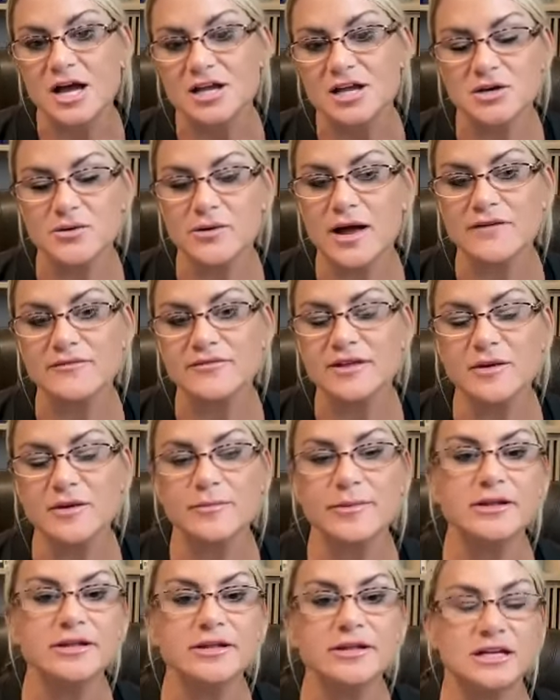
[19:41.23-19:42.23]
you have the
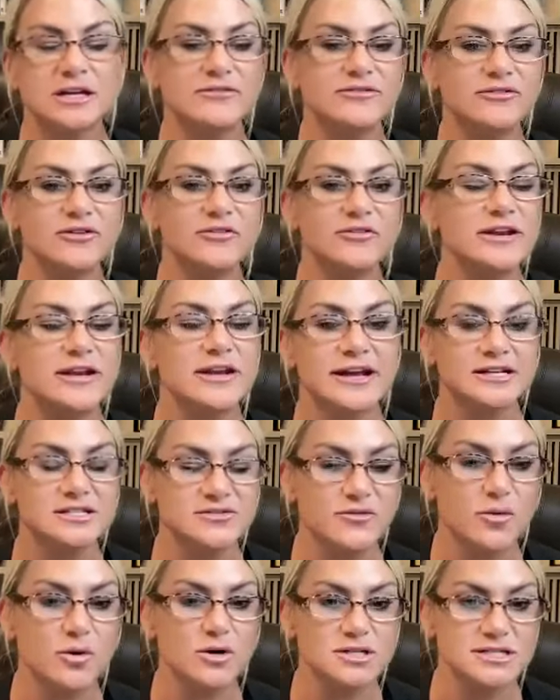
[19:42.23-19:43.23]
ability for the next
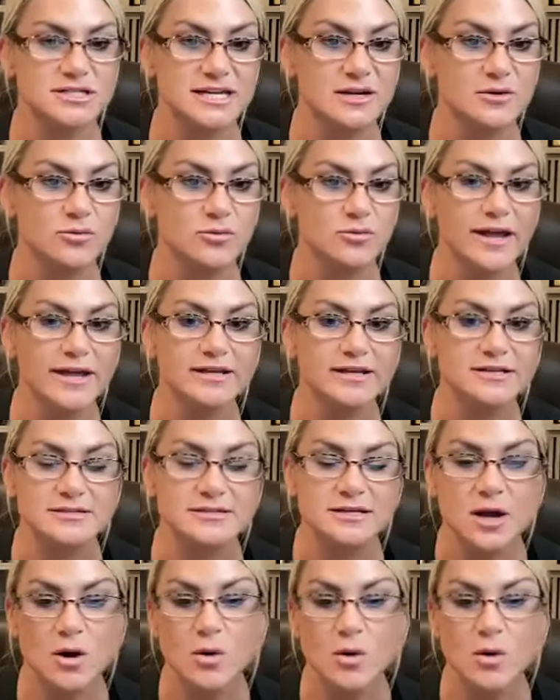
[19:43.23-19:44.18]
14 weeks,